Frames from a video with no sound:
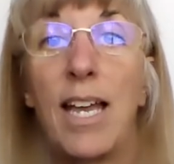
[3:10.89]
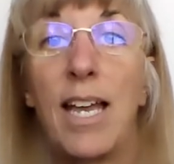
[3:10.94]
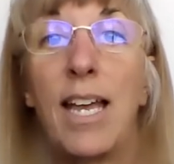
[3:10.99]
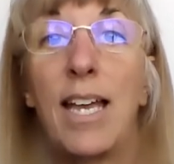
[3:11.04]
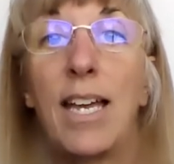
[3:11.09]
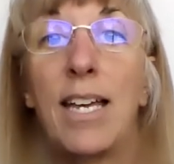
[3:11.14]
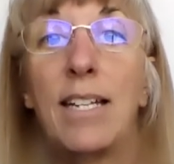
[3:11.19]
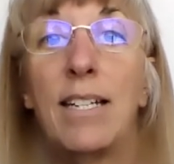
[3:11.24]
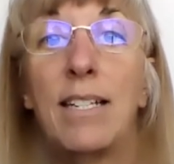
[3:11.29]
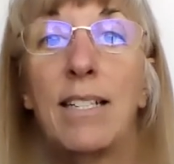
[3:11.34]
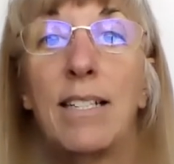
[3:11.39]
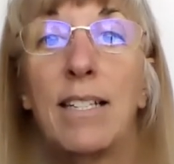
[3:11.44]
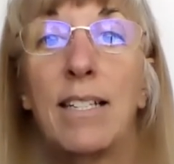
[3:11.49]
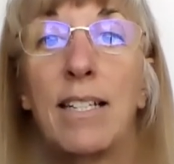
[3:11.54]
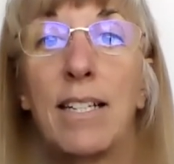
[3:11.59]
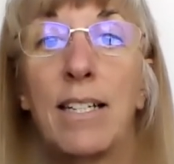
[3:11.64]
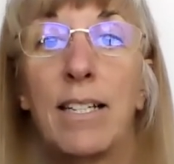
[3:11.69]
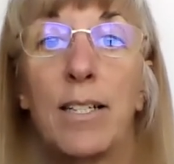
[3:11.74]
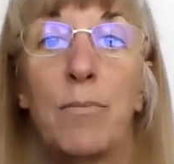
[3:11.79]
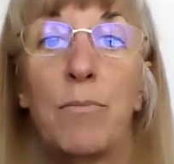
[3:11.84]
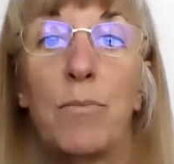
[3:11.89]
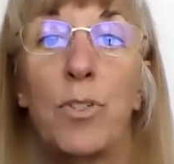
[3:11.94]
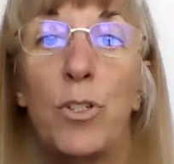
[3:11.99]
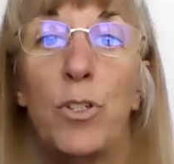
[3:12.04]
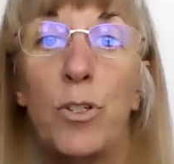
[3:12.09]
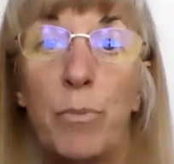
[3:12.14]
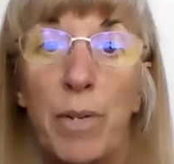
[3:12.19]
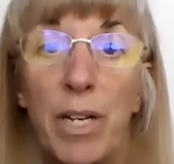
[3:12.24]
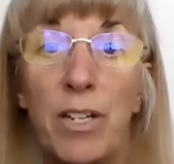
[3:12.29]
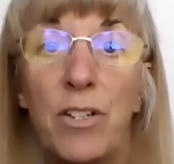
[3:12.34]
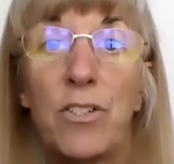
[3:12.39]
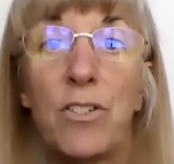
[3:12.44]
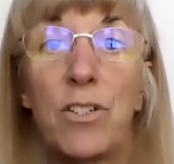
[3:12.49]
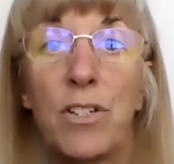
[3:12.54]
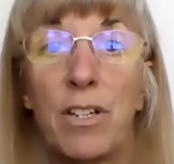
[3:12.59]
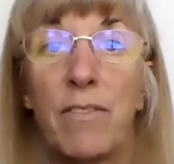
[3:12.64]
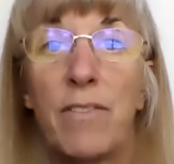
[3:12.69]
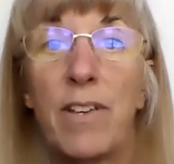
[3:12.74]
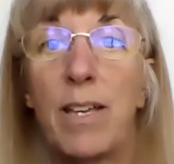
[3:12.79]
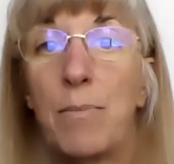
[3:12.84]
And too much
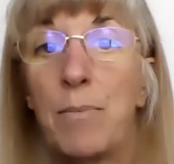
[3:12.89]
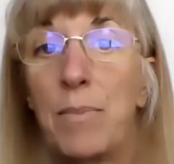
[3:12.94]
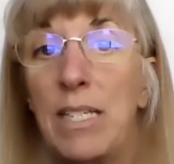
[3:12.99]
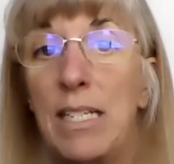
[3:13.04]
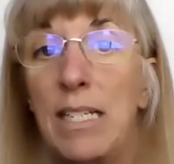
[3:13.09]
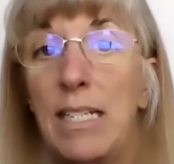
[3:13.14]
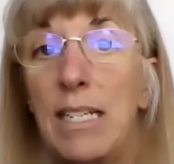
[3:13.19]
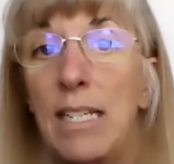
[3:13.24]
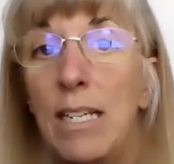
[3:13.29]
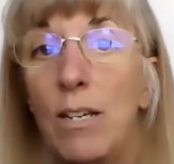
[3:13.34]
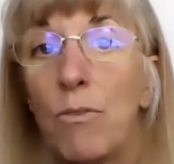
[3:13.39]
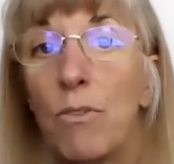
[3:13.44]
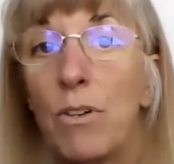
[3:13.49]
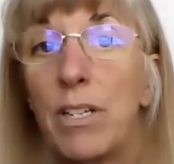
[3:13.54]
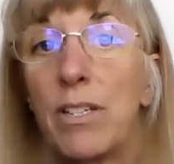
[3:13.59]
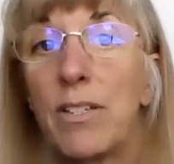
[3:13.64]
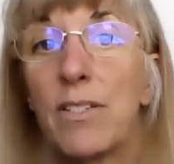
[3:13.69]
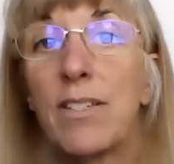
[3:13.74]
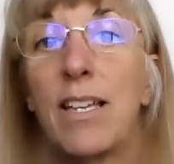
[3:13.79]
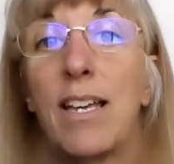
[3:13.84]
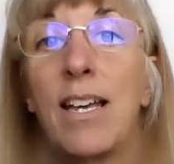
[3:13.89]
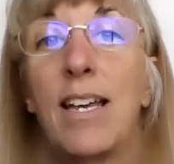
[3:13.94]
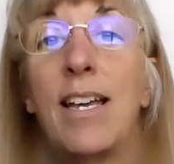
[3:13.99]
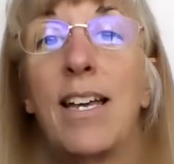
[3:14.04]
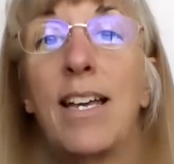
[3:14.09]
of MCT oils